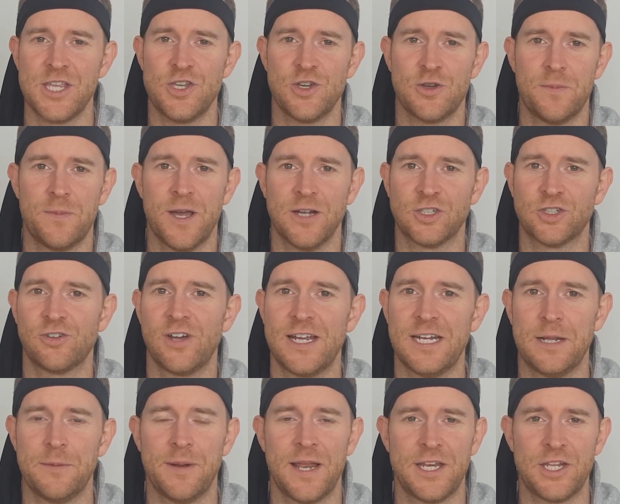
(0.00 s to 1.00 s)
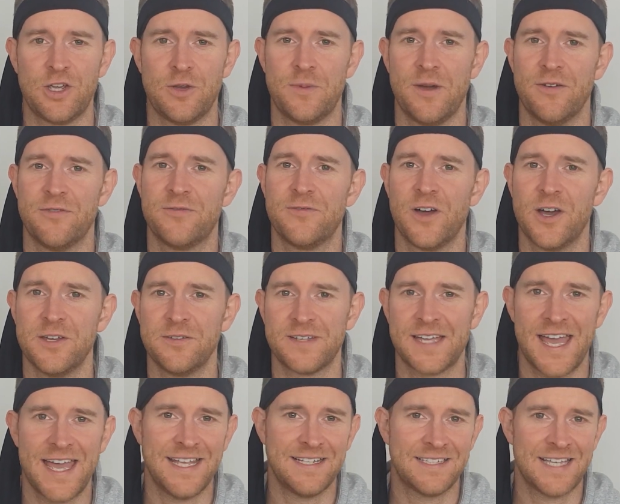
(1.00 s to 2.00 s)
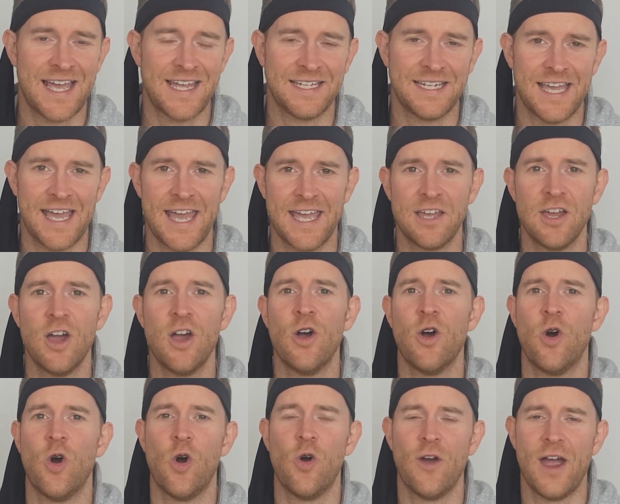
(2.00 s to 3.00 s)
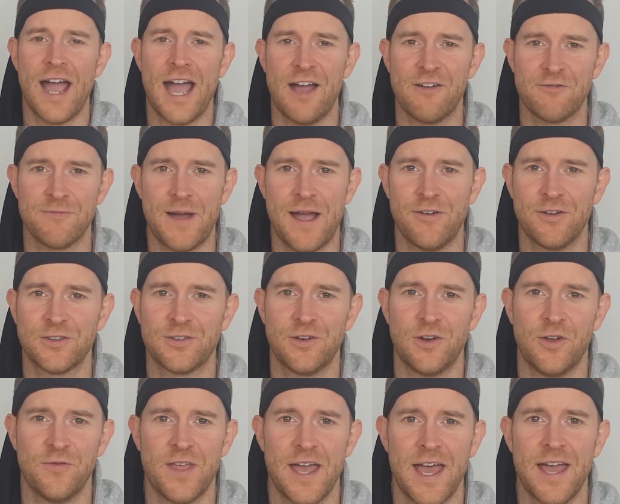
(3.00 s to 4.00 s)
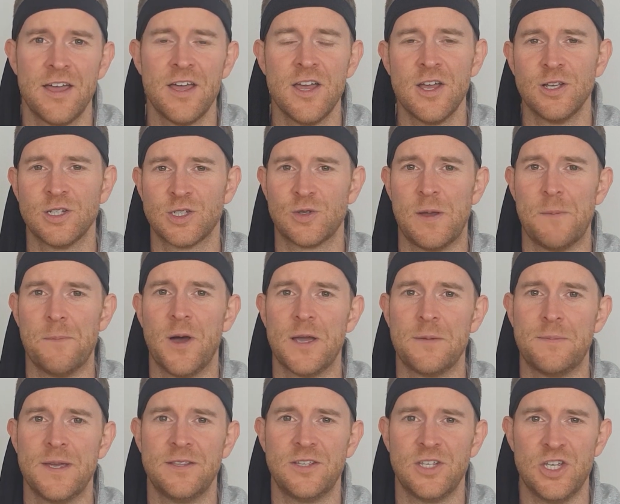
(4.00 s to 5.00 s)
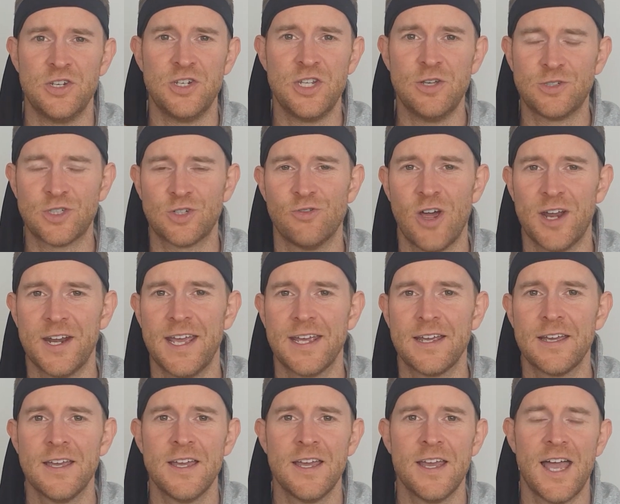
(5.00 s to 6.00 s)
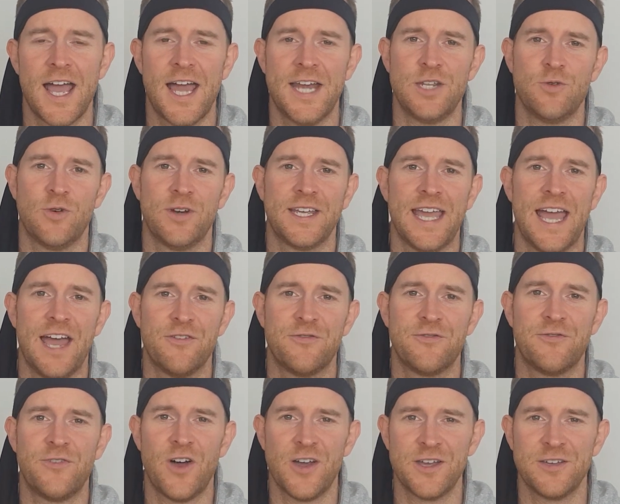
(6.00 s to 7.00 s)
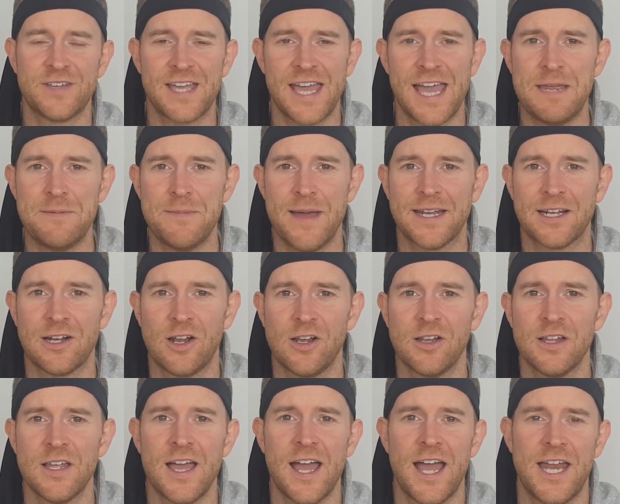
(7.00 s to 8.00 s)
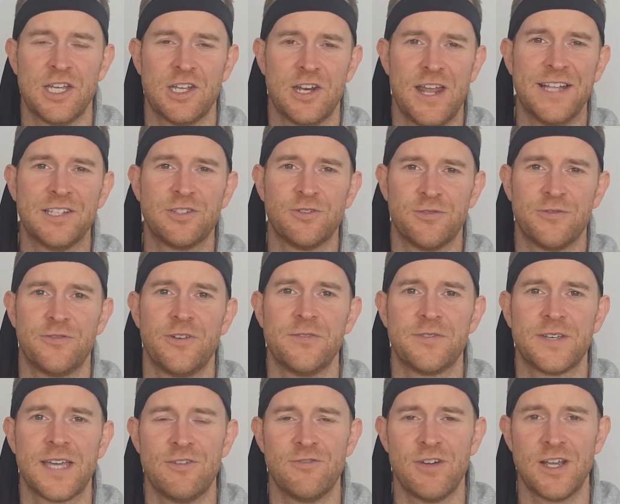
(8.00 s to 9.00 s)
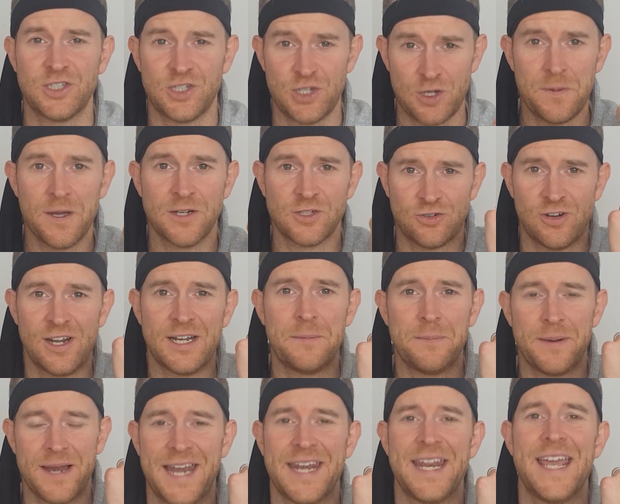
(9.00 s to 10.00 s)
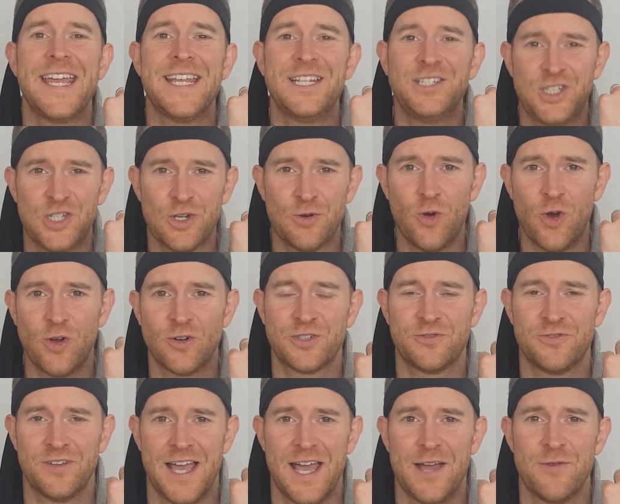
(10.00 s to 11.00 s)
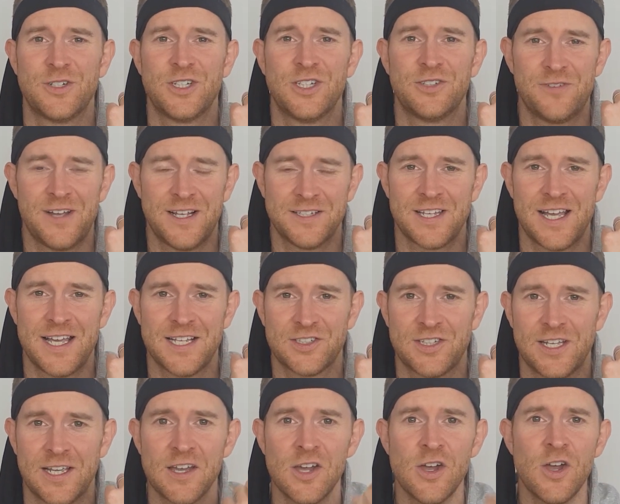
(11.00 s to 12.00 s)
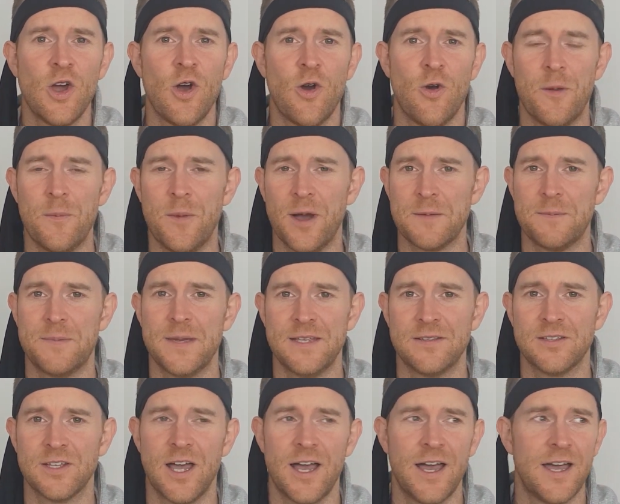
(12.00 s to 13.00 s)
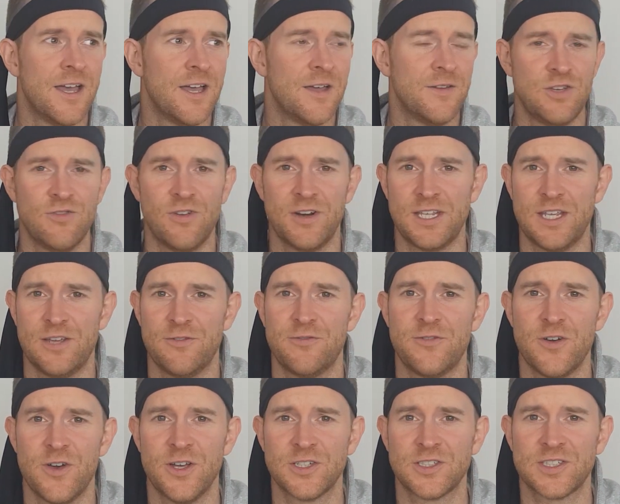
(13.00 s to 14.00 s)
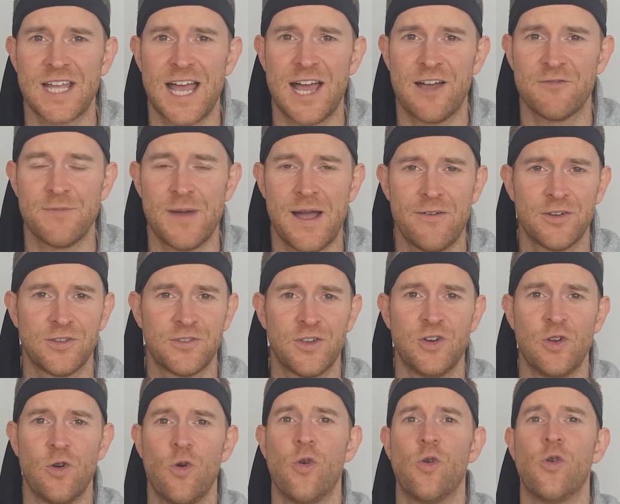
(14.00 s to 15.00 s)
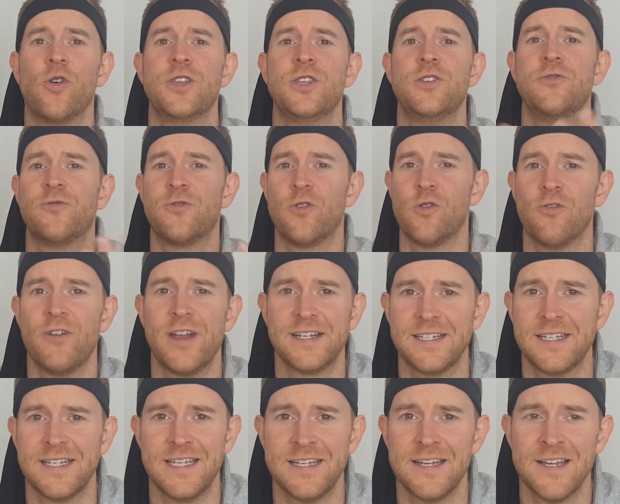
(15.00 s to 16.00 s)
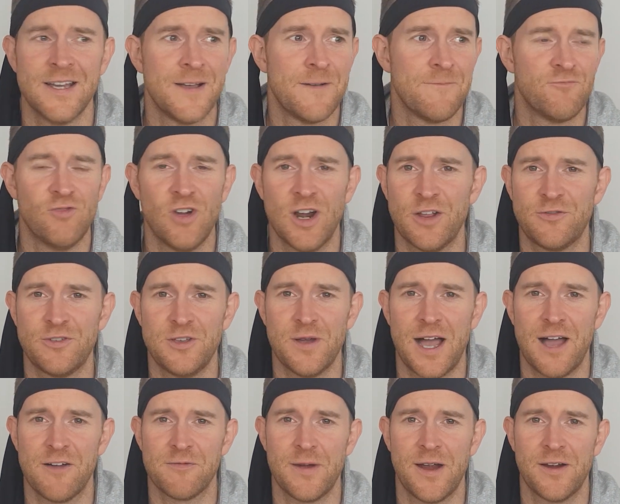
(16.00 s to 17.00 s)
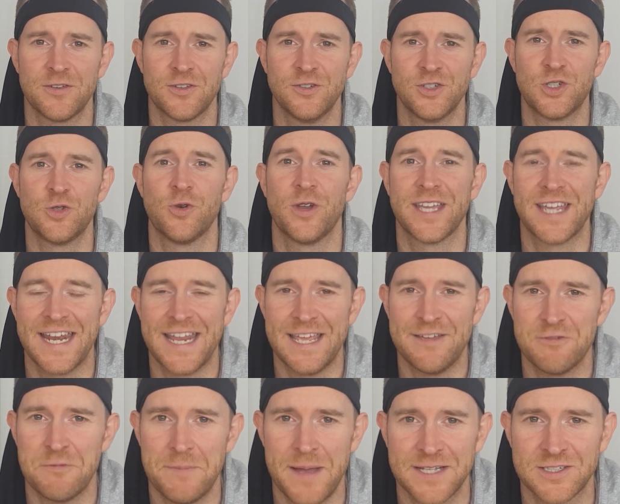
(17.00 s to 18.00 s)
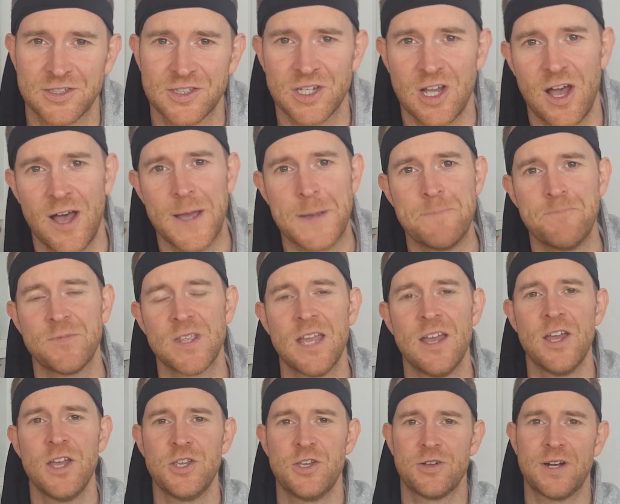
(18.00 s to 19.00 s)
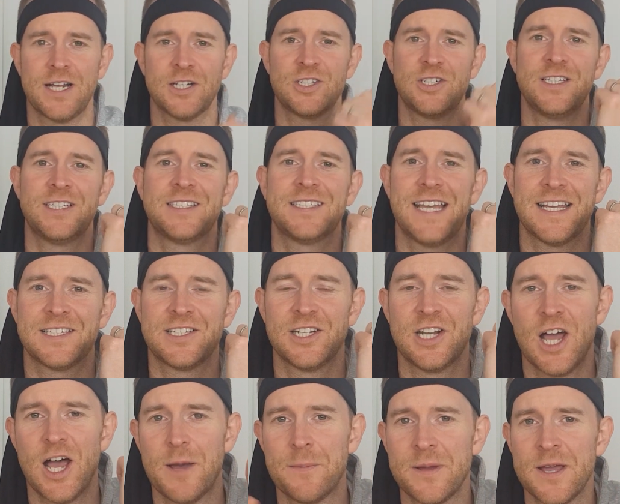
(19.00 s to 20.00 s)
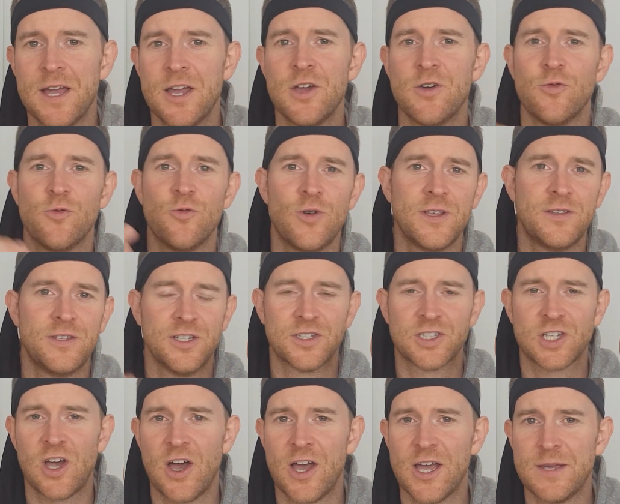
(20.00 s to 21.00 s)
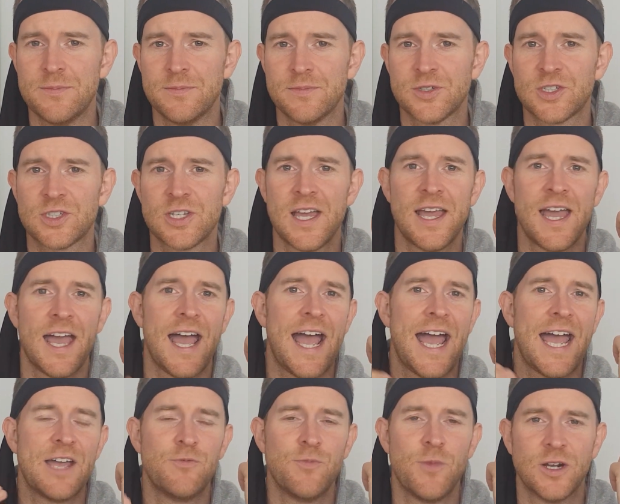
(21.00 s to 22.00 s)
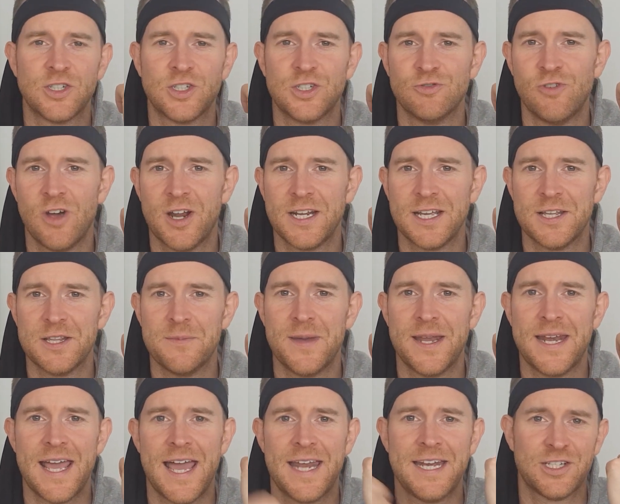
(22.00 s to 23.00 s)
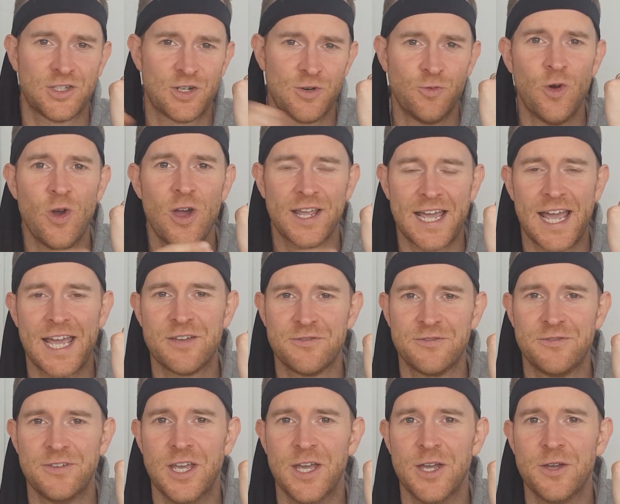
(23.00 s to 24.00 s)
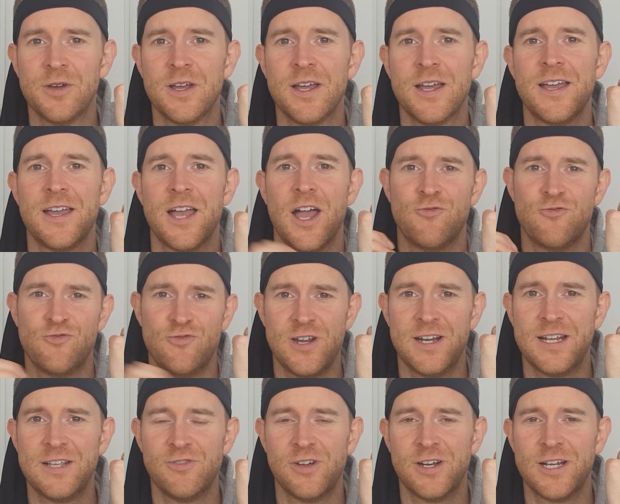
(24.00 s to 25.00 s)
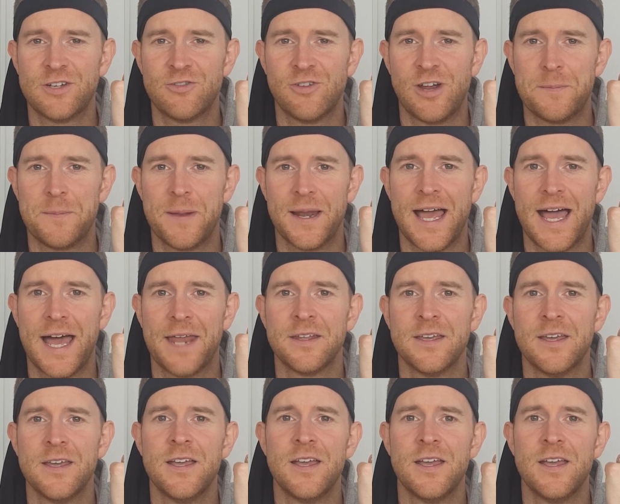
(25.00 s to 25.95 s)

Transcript: You can put a training plan, you can put a 5K, 10K or a half marathon on there. So it might be that you're new to running and you want to get a 5K medal and you're going to enter a 5K race. So you can put a training plan into your watch for that, which is fantastic. Or it might be that you're running your first half marathon, or you've already run a few half marathons, you want to get an even better time. You can actually set it up with your times, how much you're running at the minute, and it's going to work out for you a really, really great plan.